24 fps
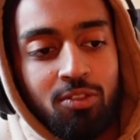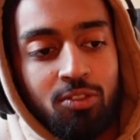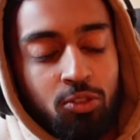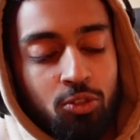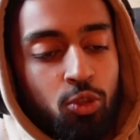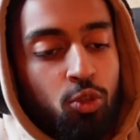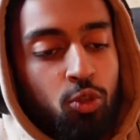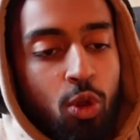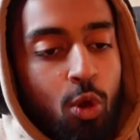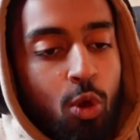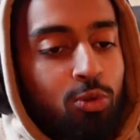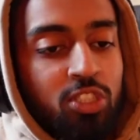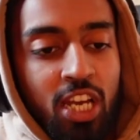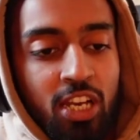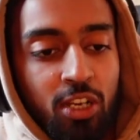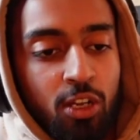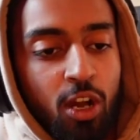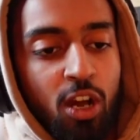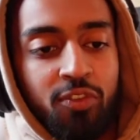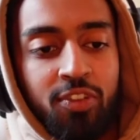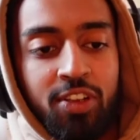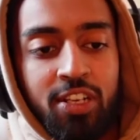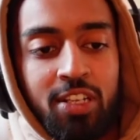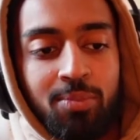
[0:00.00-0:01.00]
You don't jack
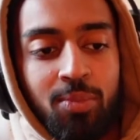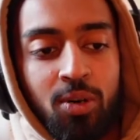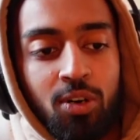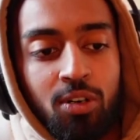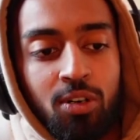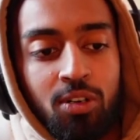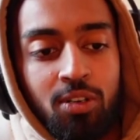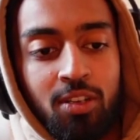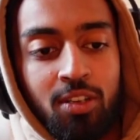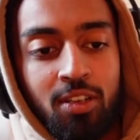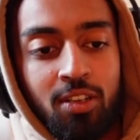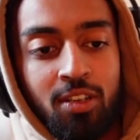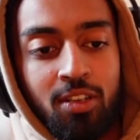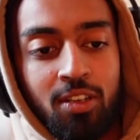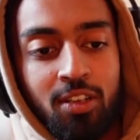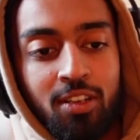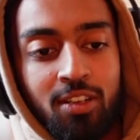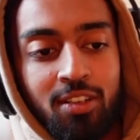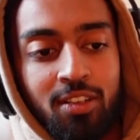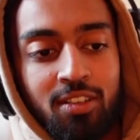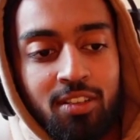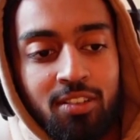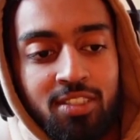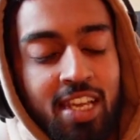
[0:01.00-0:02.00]
off anymore.
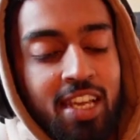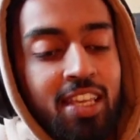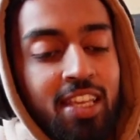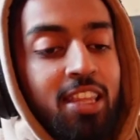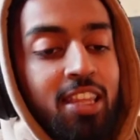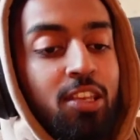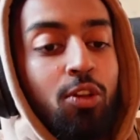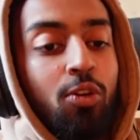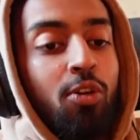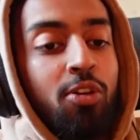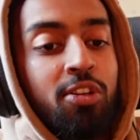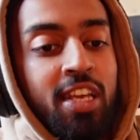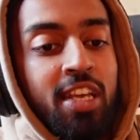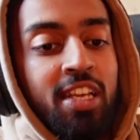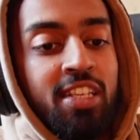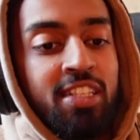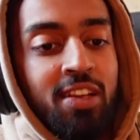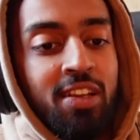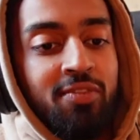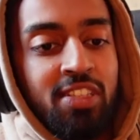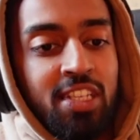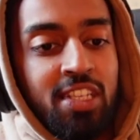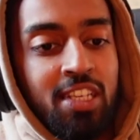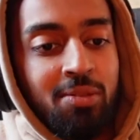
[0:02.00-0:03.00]
Saying that you're on day
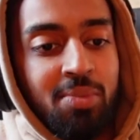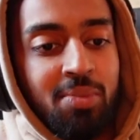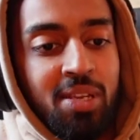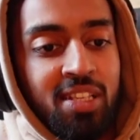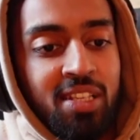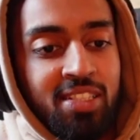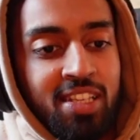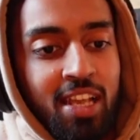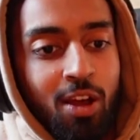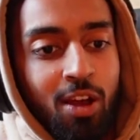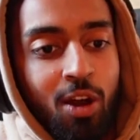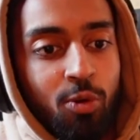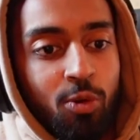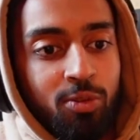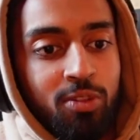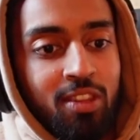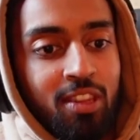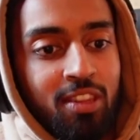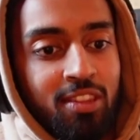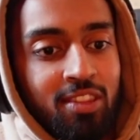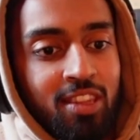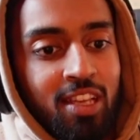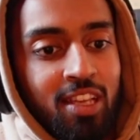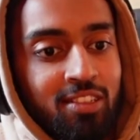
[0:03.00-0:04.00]
17 means like, oh,
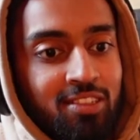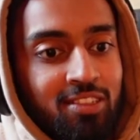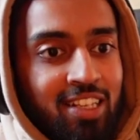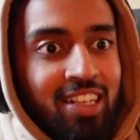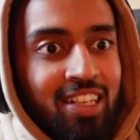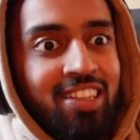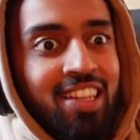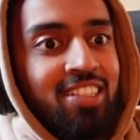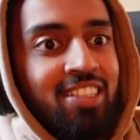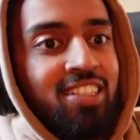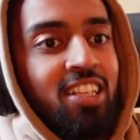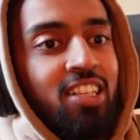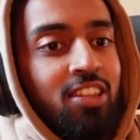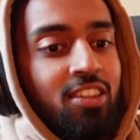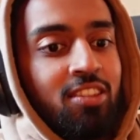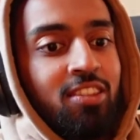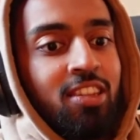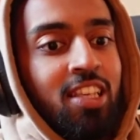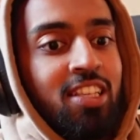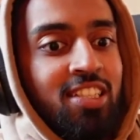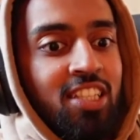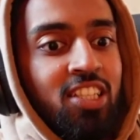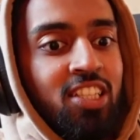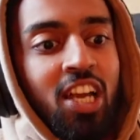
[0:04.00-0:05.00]

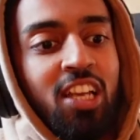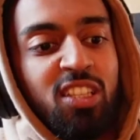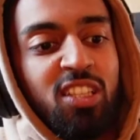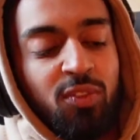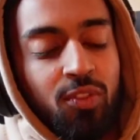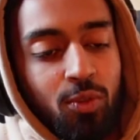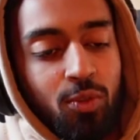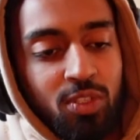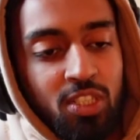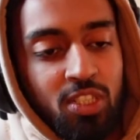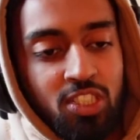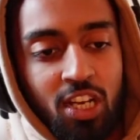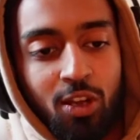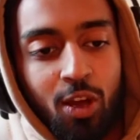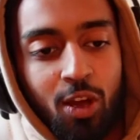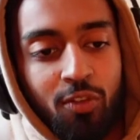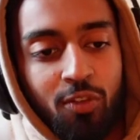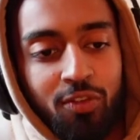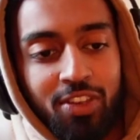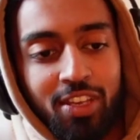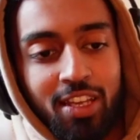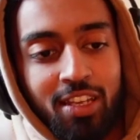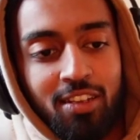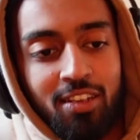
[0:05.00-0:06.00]
there's a chance for you to jack
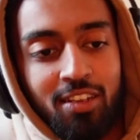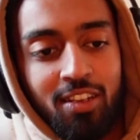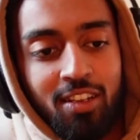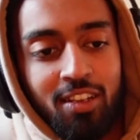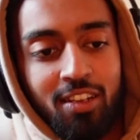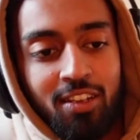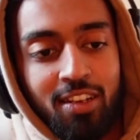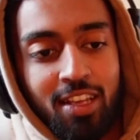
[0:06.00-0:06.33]
off again.